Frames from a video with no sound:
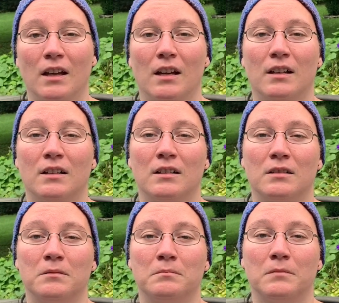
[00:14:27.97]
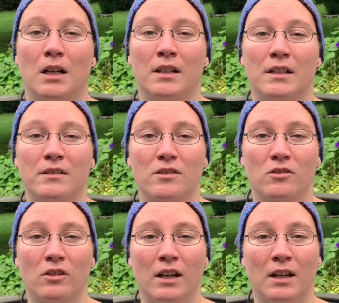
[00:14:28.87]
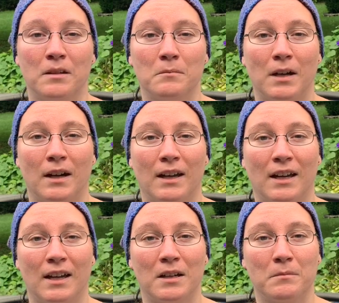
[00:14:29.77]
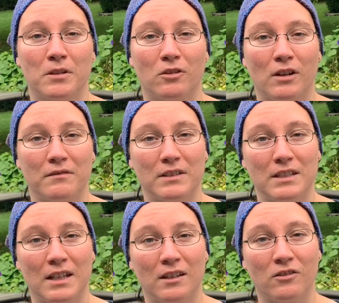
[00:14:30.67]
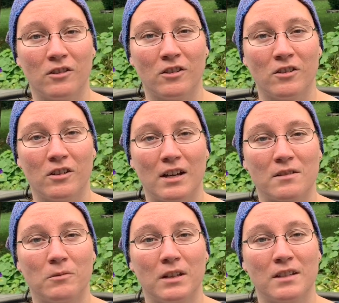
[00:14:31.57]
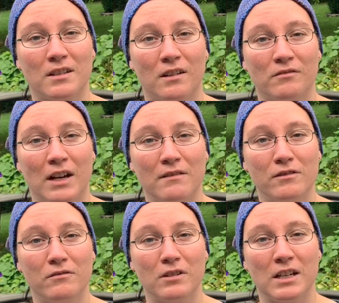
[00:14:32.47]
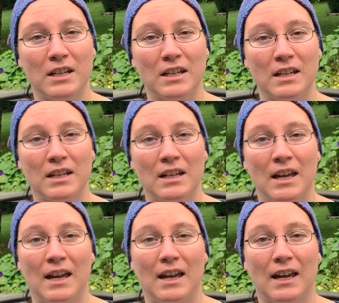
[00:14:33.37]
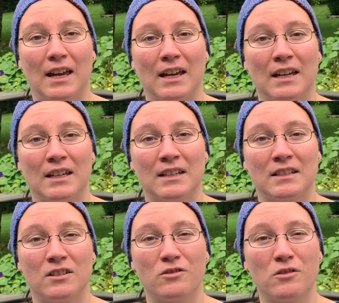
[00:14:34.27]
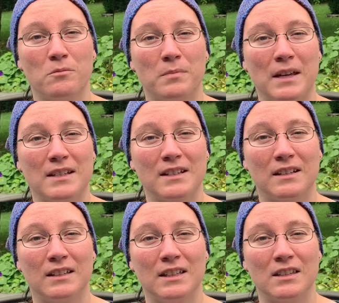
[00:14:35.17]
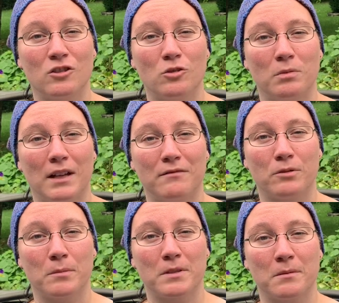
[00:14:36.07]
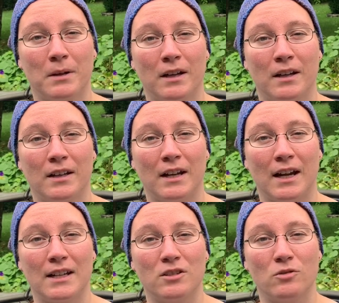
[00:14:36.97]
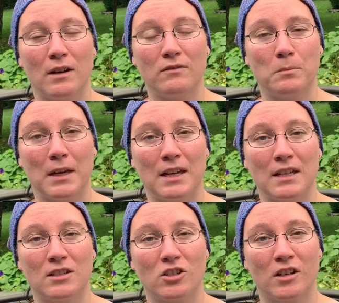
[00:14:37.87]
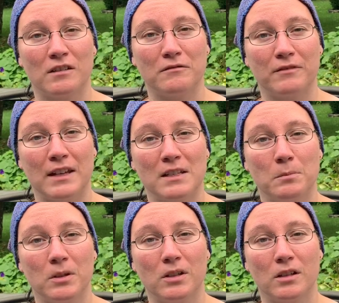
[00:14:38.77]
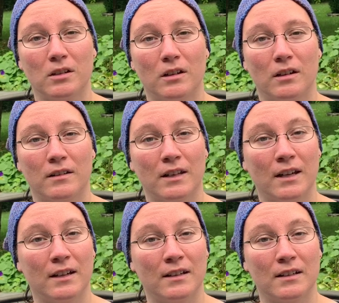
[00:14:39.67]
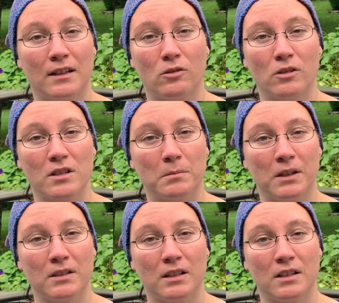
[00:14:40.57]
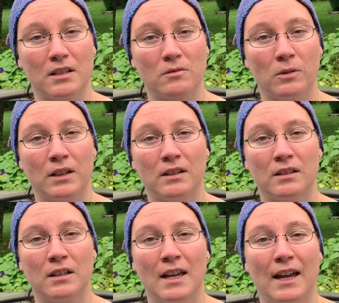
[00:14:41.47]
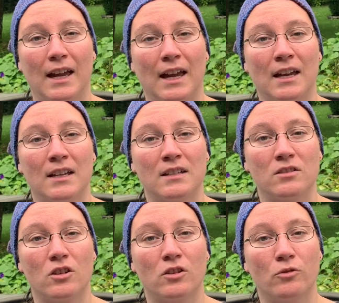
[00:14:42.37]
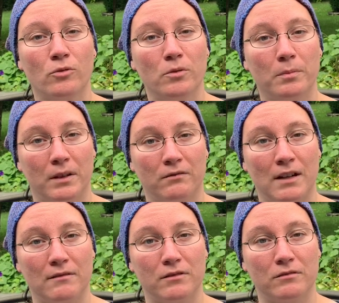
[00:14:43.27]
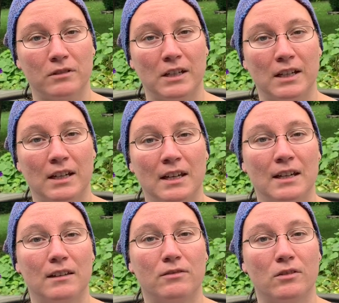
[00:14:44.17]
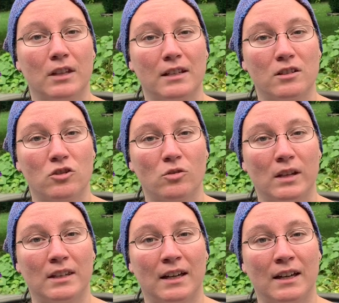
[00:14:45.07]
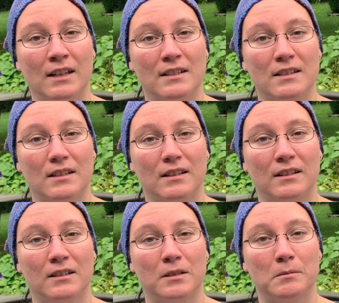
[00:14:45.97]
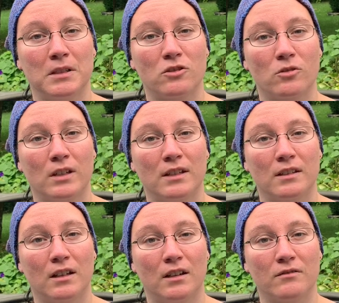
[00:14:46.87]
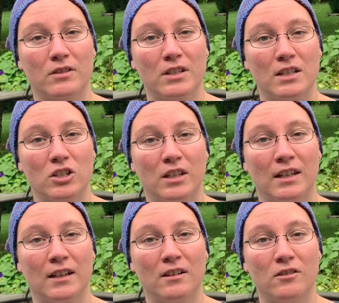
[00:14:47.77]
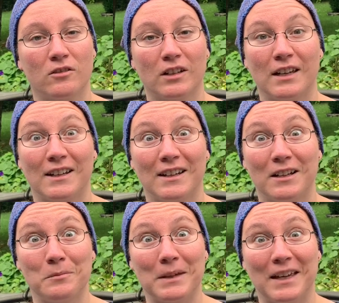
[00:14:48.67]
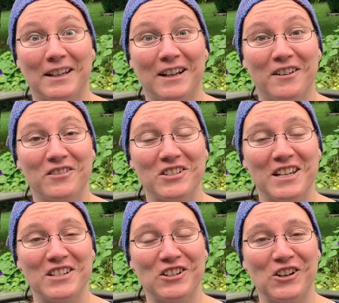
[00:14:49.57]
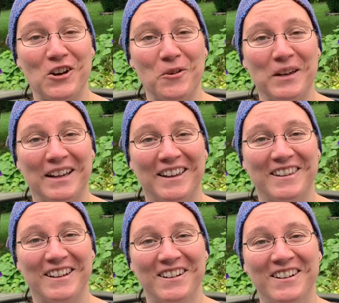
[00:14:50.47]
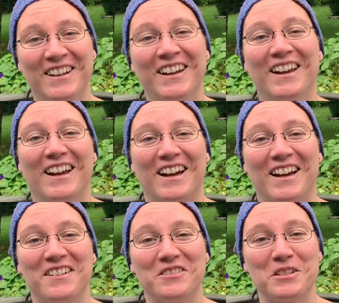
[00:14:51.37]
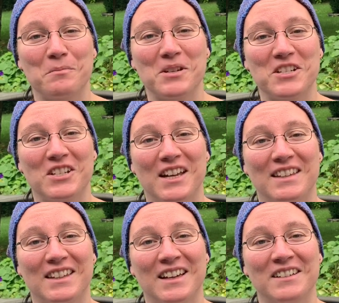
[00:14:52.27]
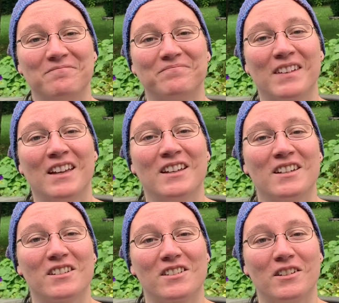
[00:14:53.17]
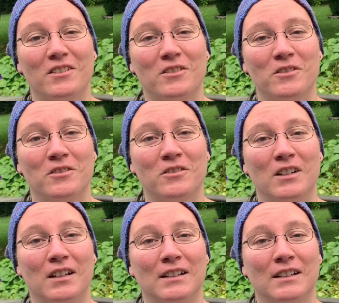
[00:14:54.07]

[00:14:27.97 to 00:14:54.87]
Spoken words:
On Instagram, I am the Crafty Tinkerer, as well as on Ravelry, and those are basically the 2 platforms I'm on. I do have a page on Facebook that I correspond on as well, and a group on Ravelry if you'd like to join that and join in the conversation there, or help me get a conversation going on there. I would appreciate that. So